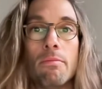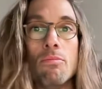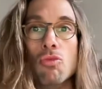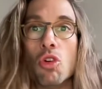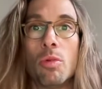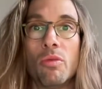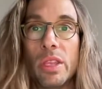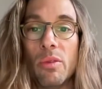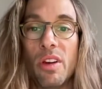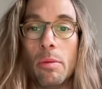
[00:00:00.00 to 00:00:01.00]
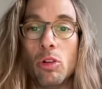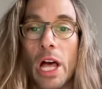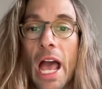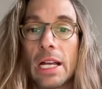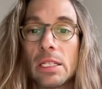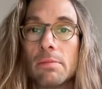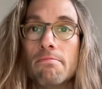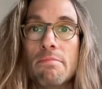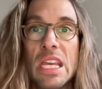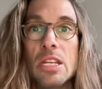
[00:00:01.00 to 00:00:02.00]
normal random variable x,
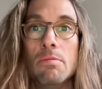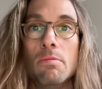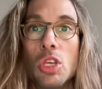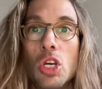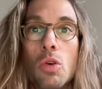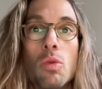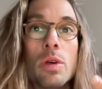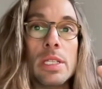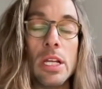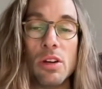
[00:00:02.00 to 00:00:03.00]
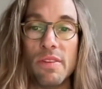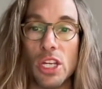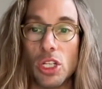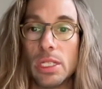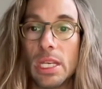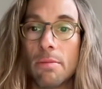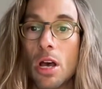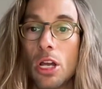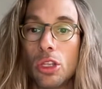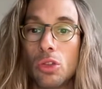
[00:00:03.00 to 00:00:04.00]
mean mu, standard deviation
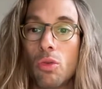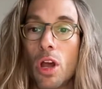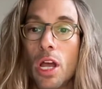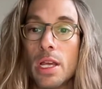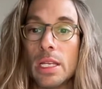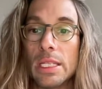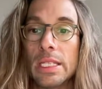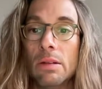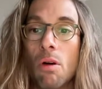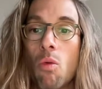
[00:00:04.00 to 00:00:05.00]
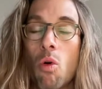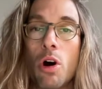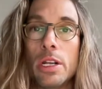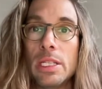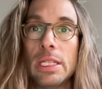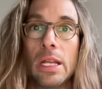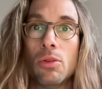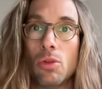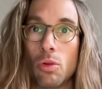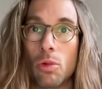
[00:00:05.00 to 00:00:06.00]
sigma, to a 0, 1
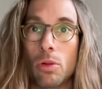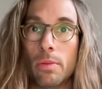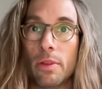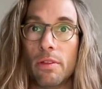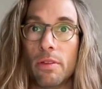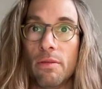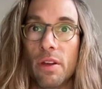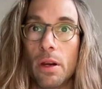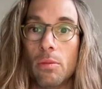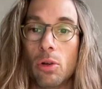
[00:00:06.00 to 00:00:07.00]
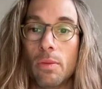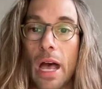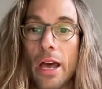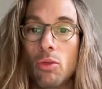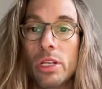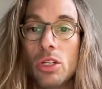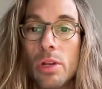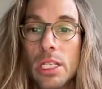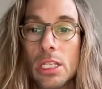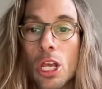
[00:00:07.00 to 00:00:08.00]
standard normal variable. How do we do
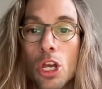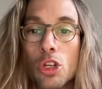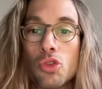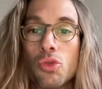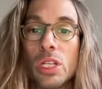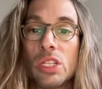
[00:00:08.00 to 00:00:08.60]
this? Through this